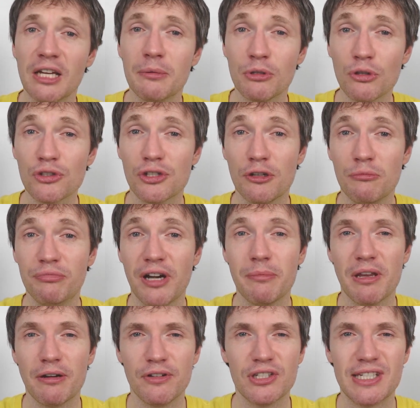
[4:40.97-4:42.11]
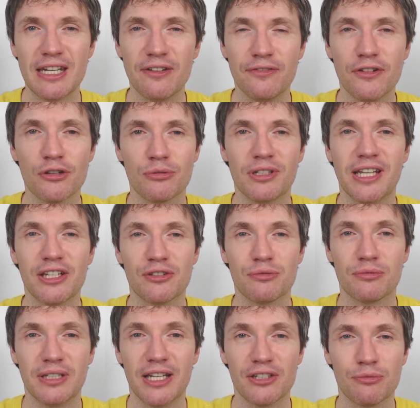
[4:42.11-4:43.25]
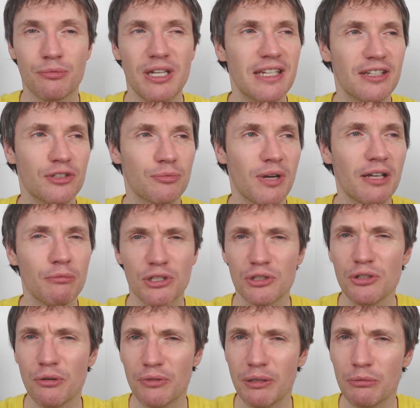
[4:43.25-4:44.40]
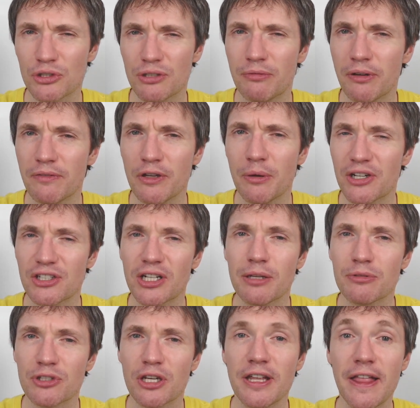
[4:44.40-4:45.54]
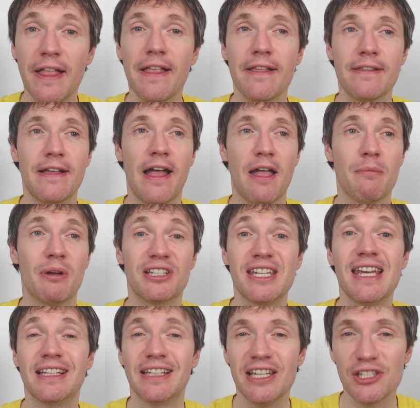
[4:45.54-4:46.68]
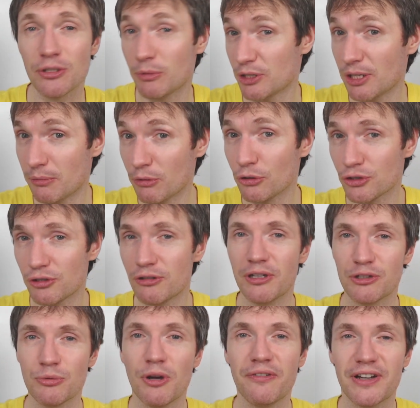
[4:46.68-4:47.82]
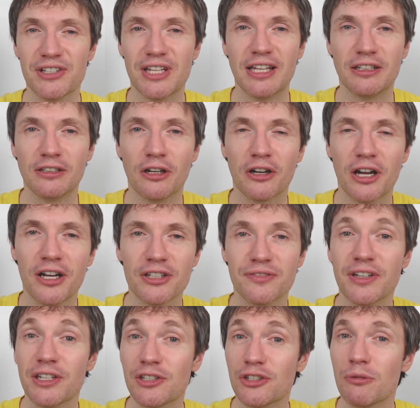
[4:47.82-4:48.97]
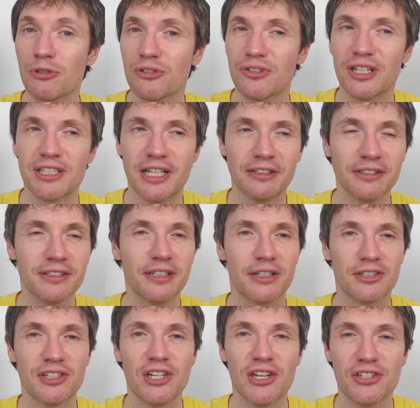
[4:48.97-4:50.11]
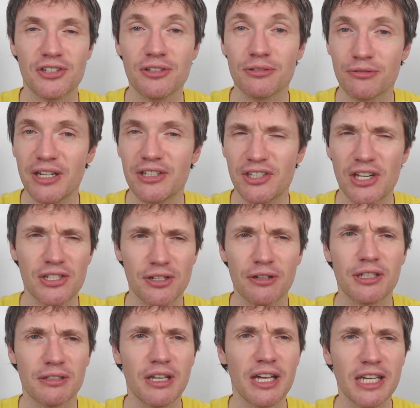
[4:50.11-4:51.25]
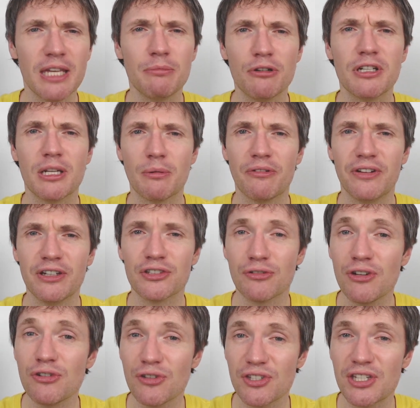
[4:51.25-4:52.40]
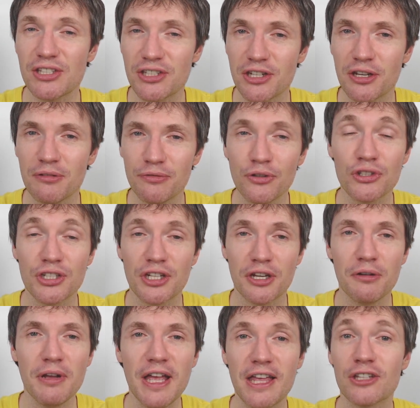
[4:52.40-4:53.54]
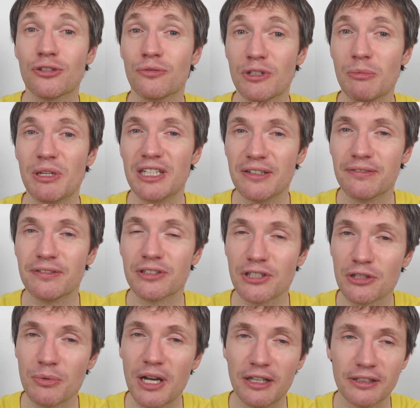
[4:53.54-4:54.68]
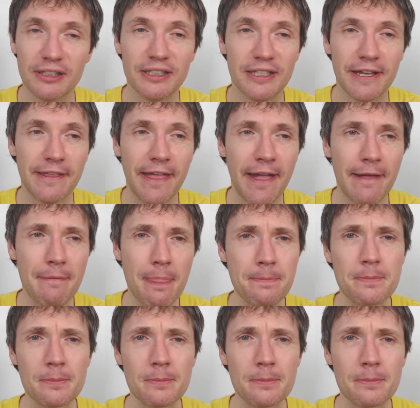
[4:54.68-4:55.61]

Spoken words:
I've been also doing premiere reviews. Did the first one last week as well. Well, it wasn't a review, actually. It was a tier list, which I'm also doing as well. Thanks to Alan Lockhart. Thank you so much for that, Alan. That suggestion. Great suggestion. I'll keep doing them, I think, because they're interesting to do, fun to do, and something a bit different as well. And yeah.